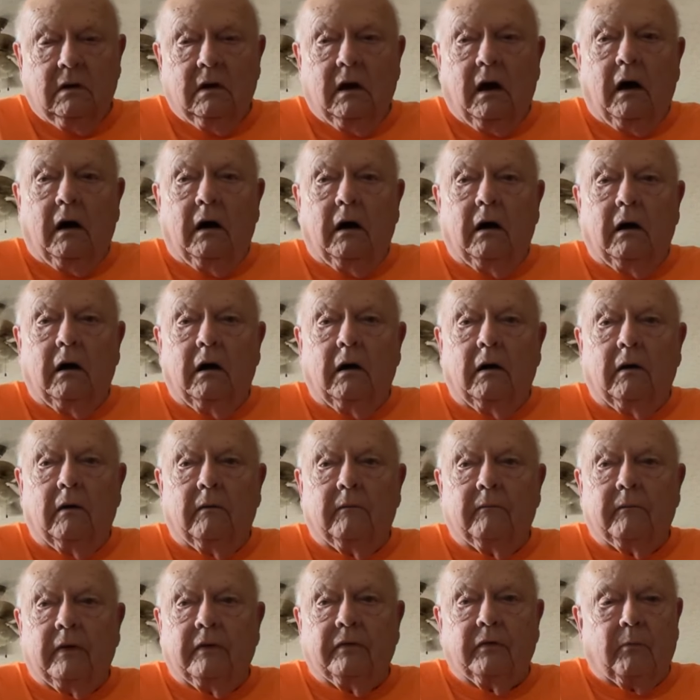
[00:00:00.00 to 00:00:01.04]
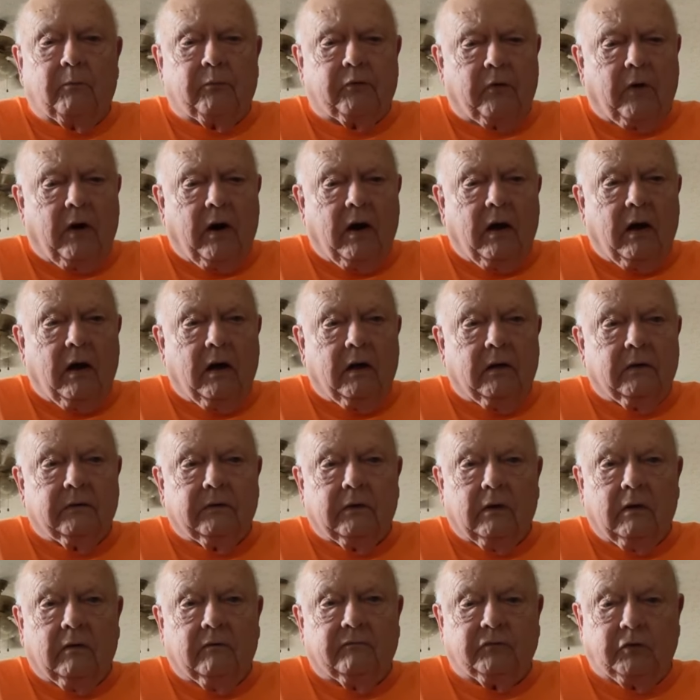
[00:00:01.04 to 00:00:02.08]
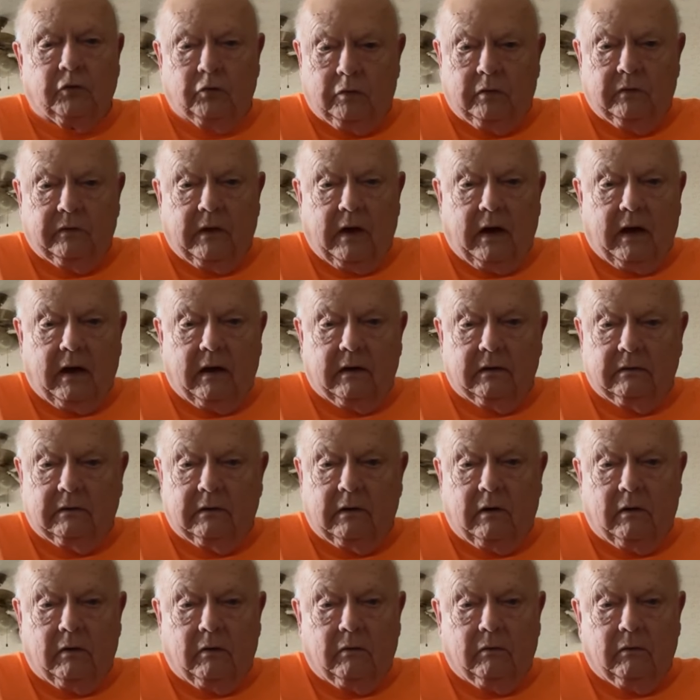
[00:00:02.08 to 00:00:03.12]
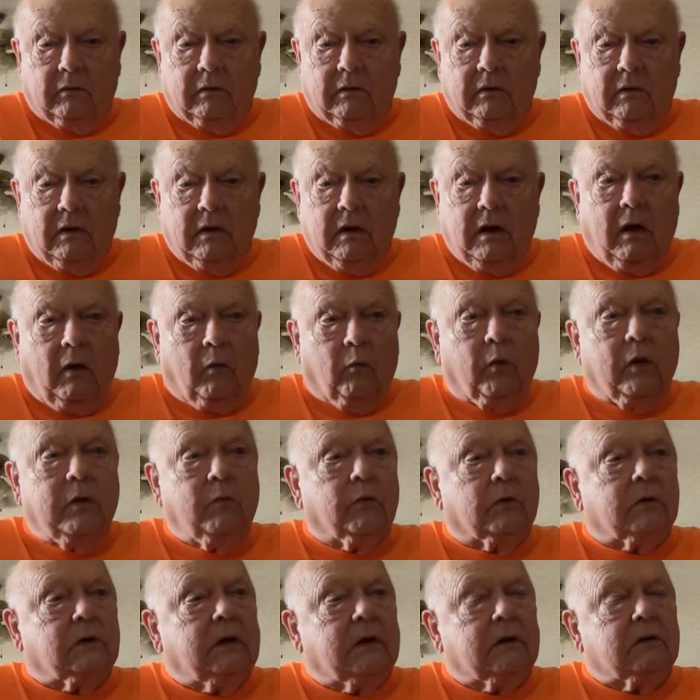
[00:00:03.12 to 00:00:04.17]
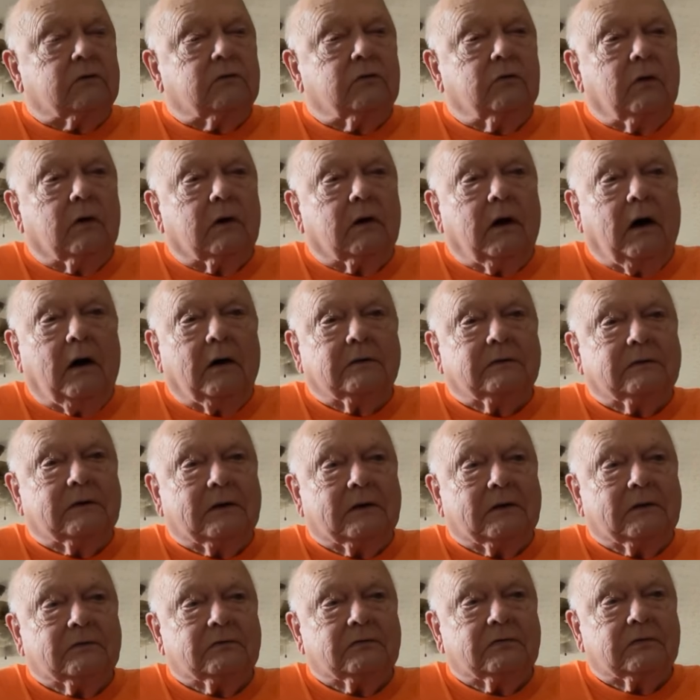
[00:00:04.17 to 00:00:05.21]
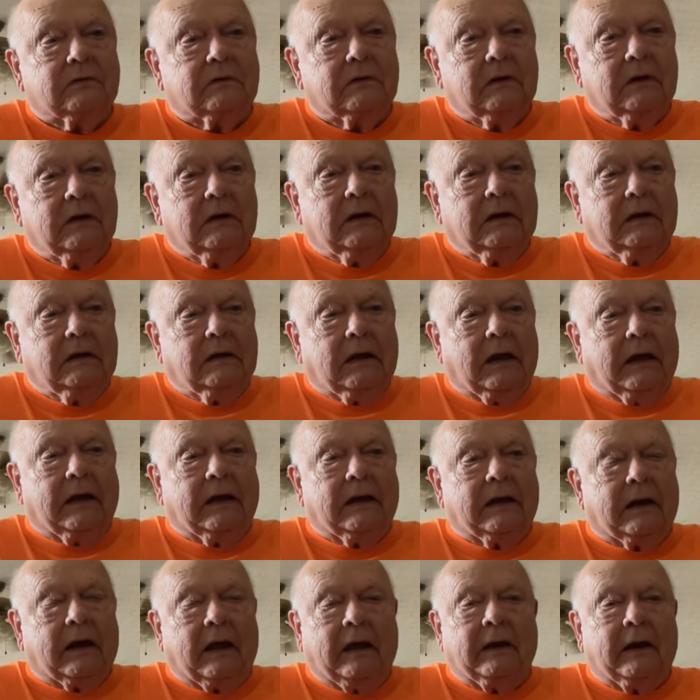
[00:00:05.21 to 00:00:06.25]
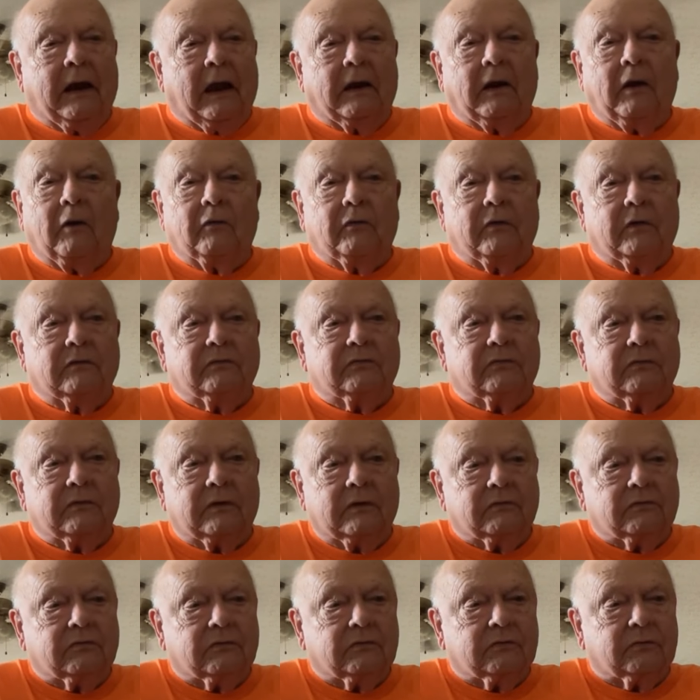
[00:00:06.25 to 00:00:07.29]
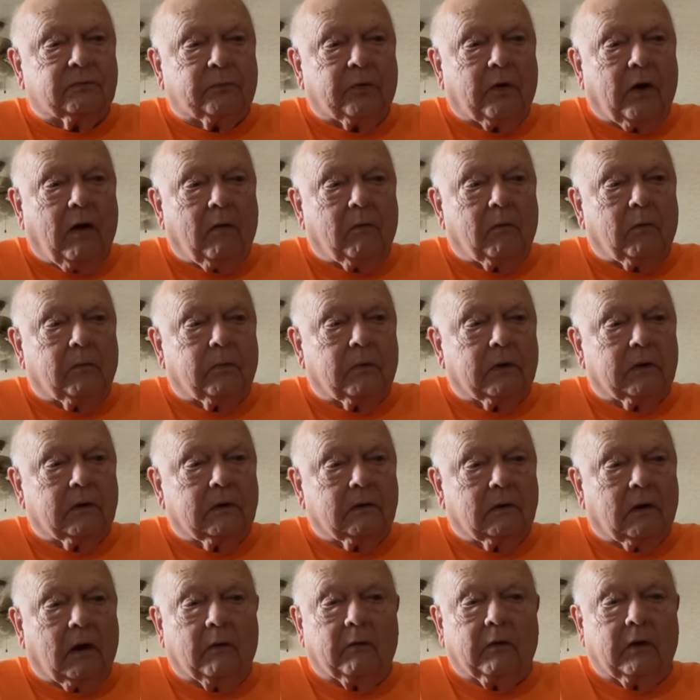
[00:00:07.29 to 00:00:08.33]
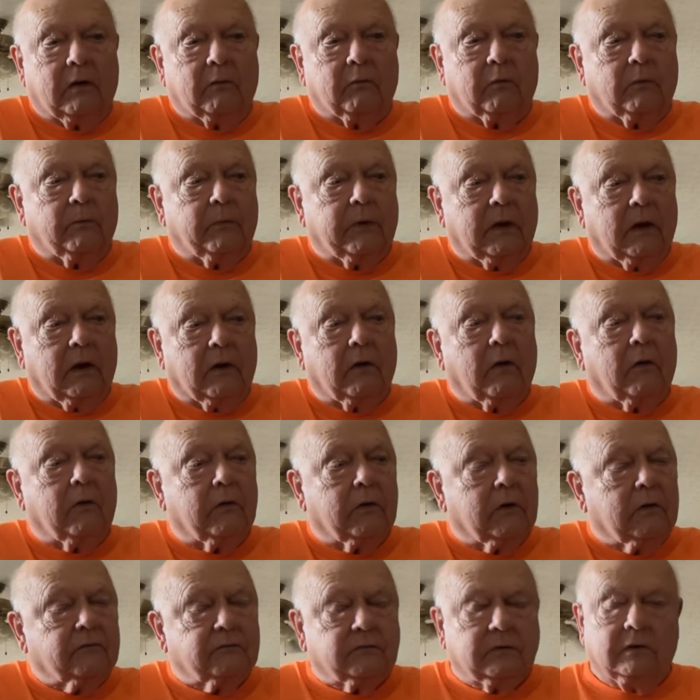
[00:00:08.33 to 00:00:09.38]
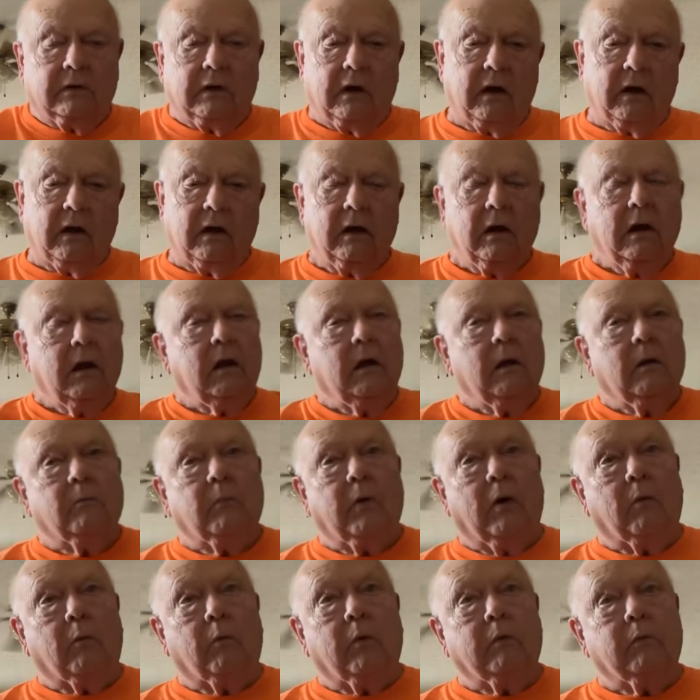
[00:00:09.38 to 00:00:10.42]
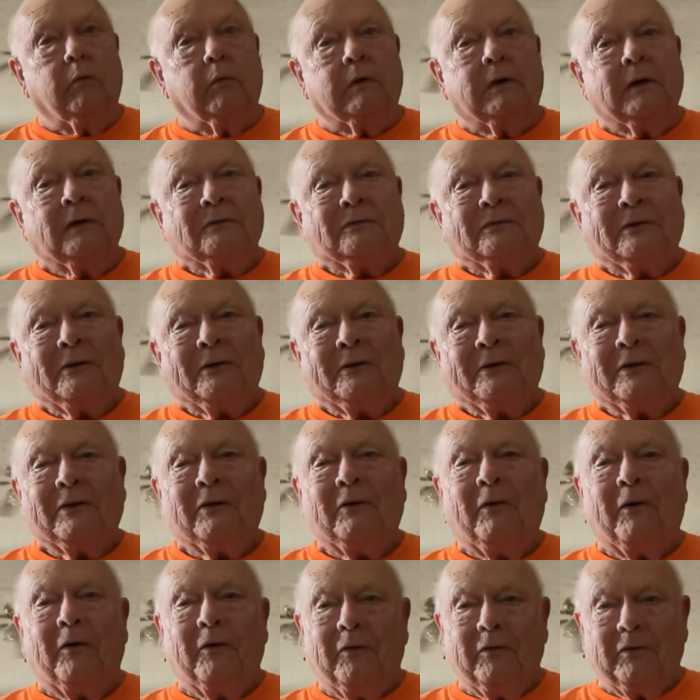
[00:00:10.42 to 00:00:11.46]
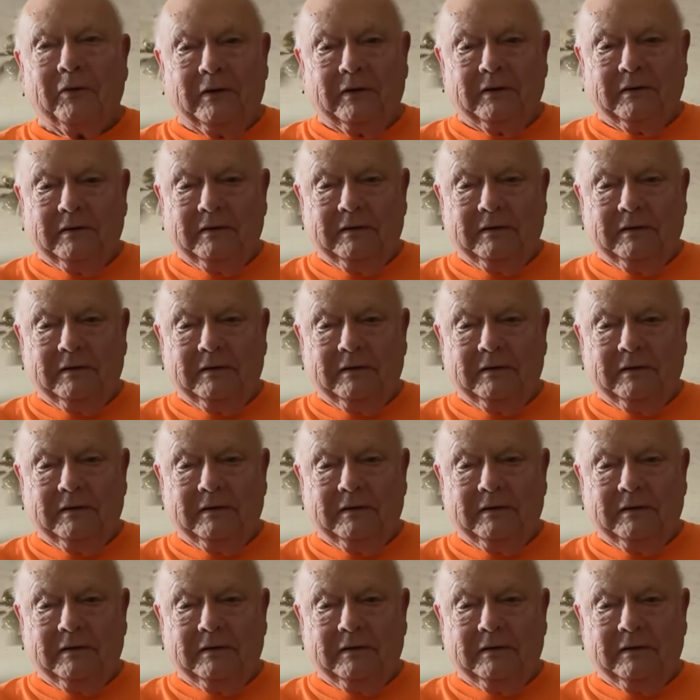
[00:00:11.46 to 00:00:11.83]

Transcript: and the pride of doing that, we would get to a contest, and I know this is probably it would be unheard of today, but we would get there a little early,